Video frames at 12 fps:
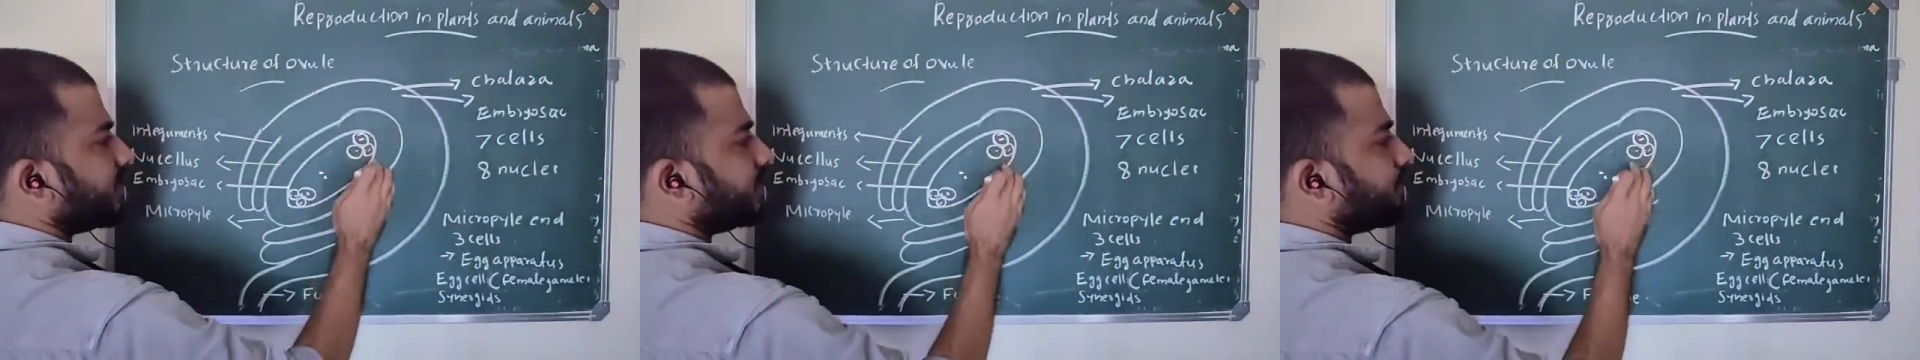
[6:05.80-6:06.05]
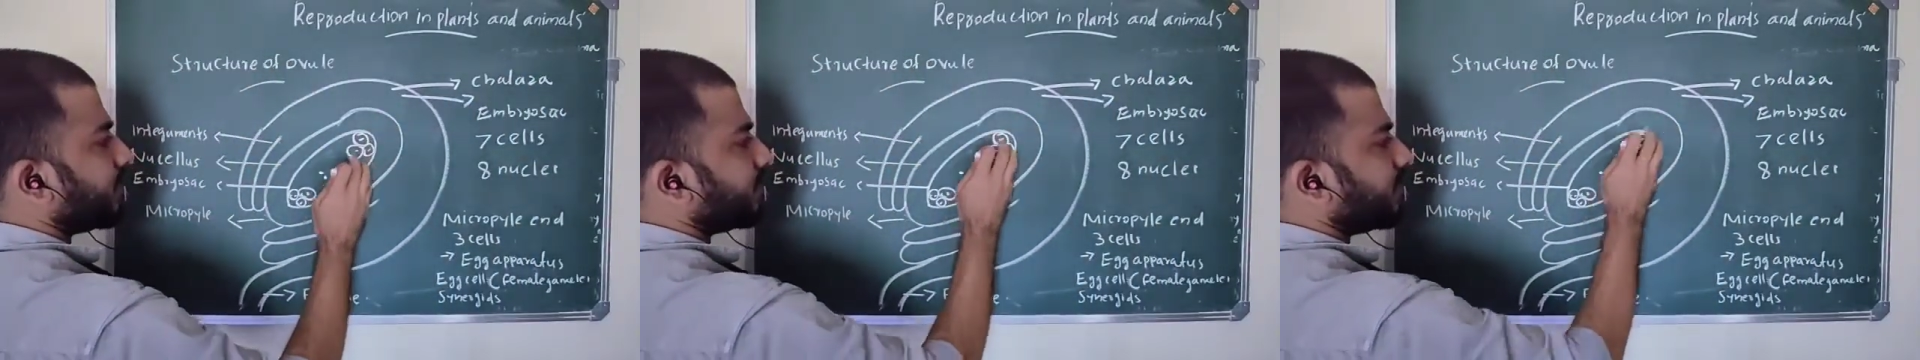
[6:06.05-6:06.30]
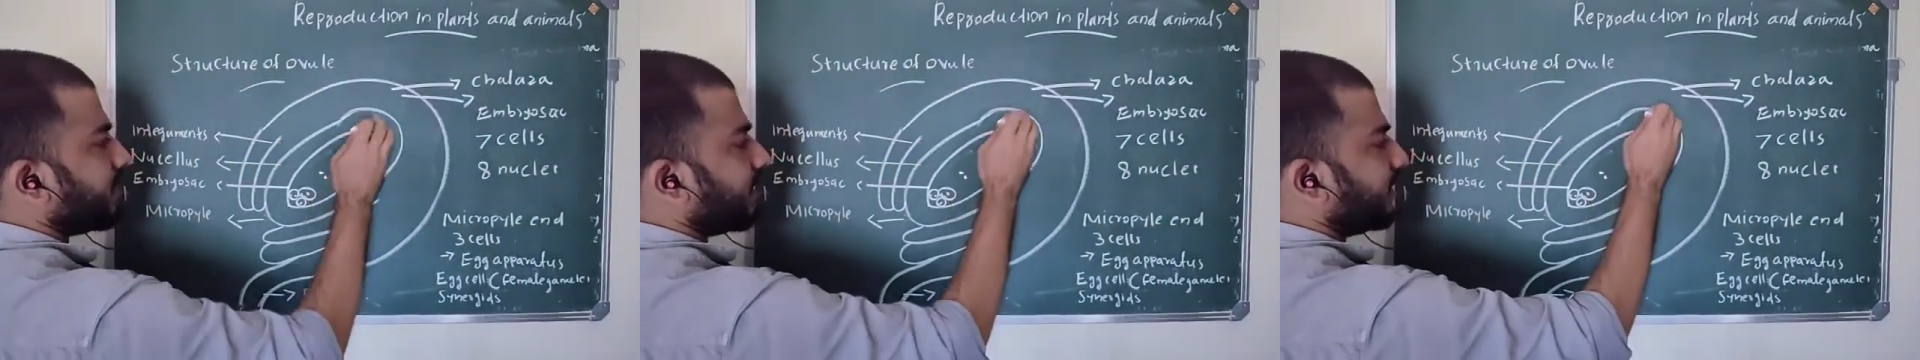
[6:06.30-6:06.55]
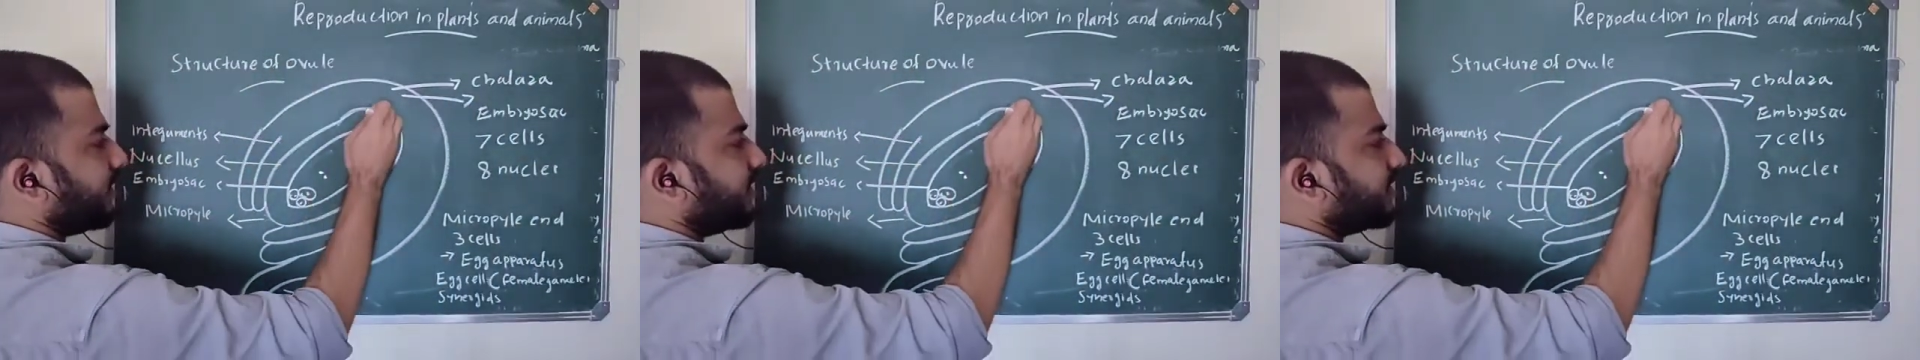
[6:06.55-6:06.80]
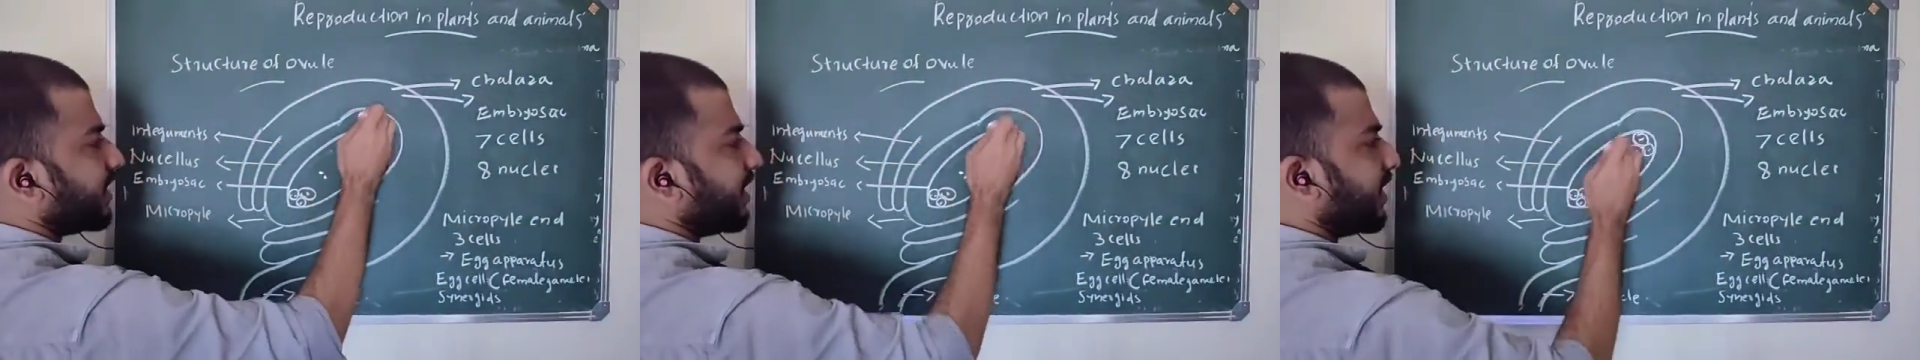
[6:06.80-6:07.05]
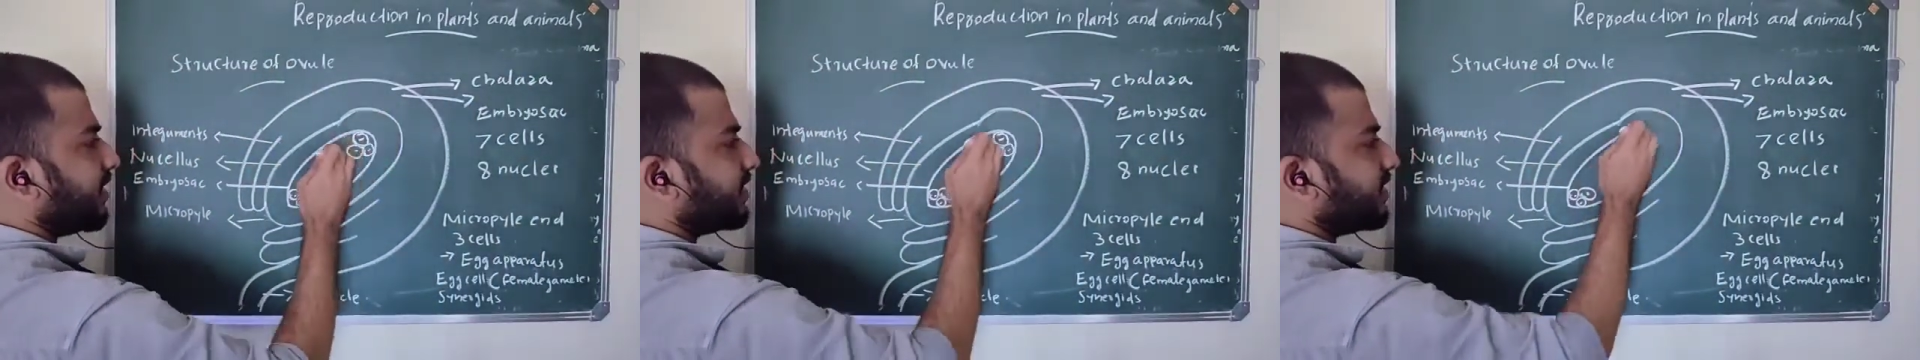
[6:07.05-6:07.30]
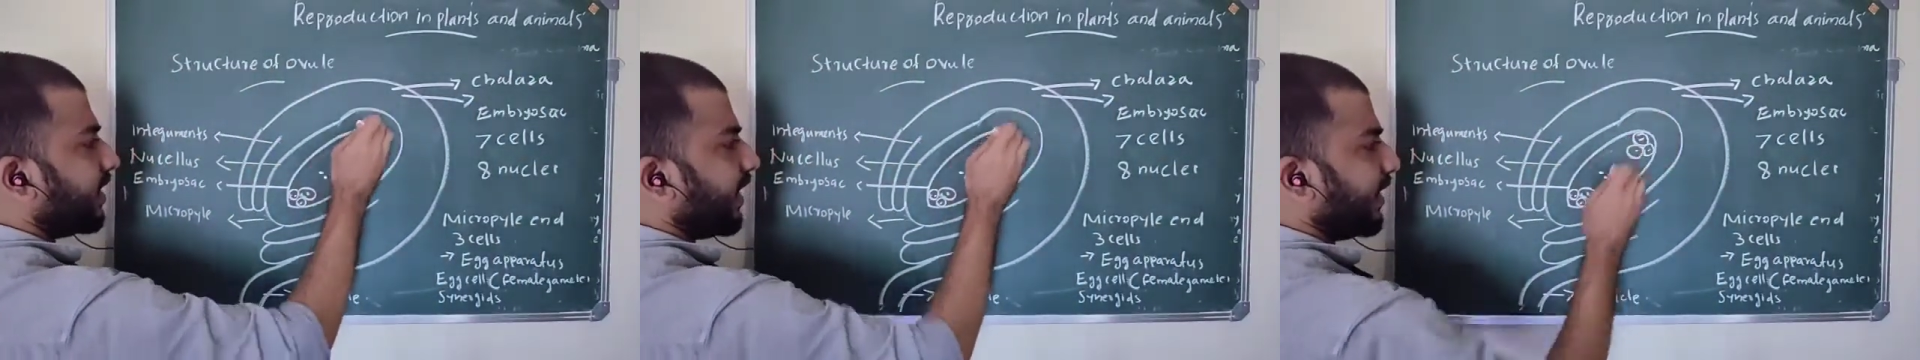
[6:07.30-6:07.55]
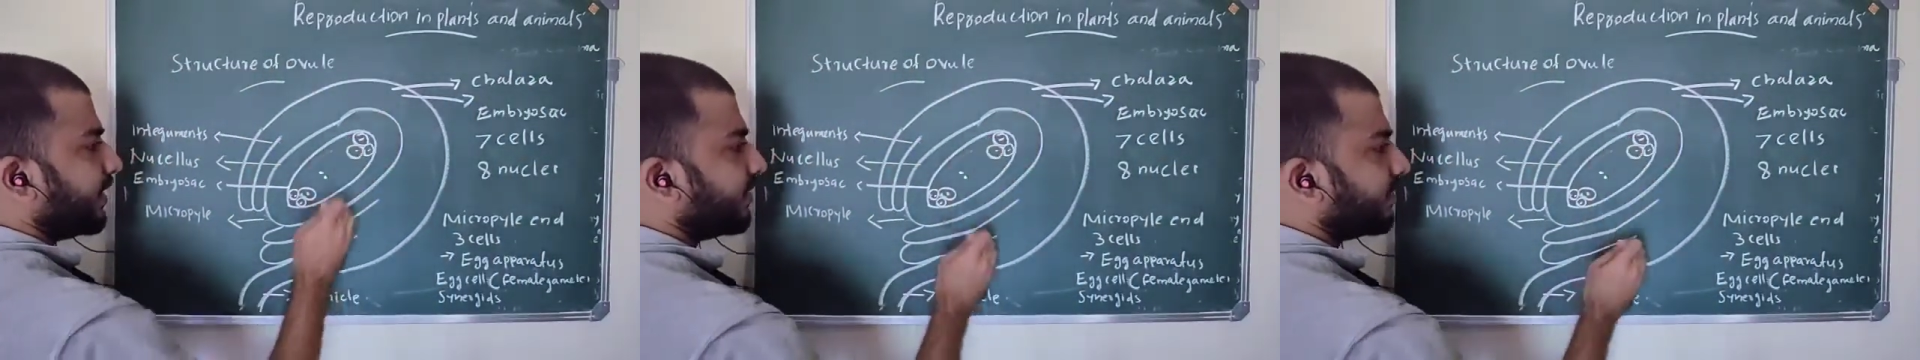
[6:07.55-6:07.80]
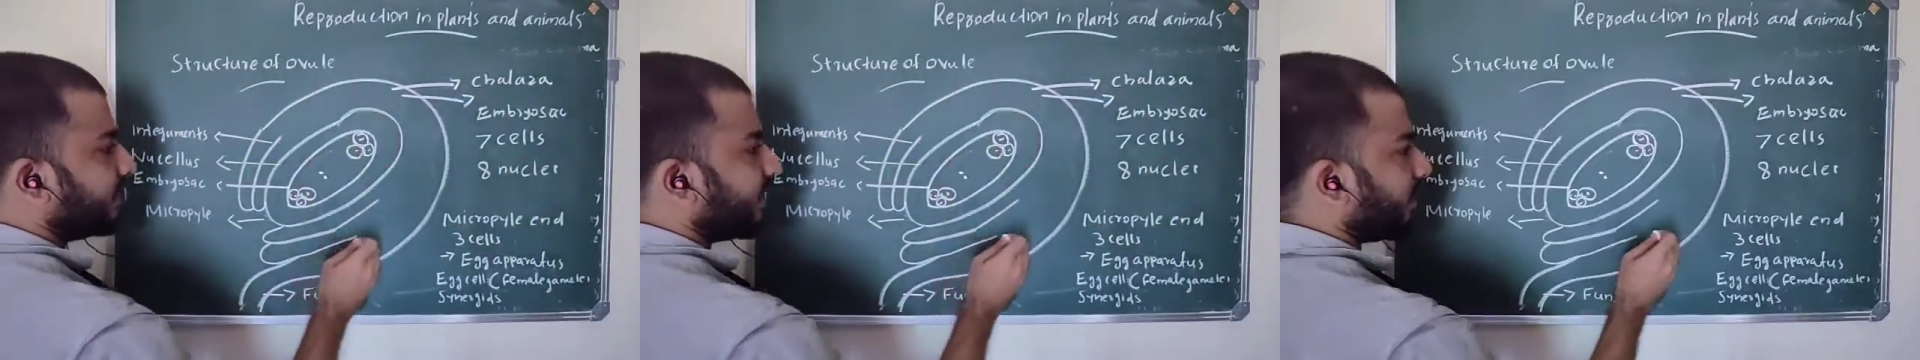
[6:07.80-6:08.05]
present at the chalazal end, they are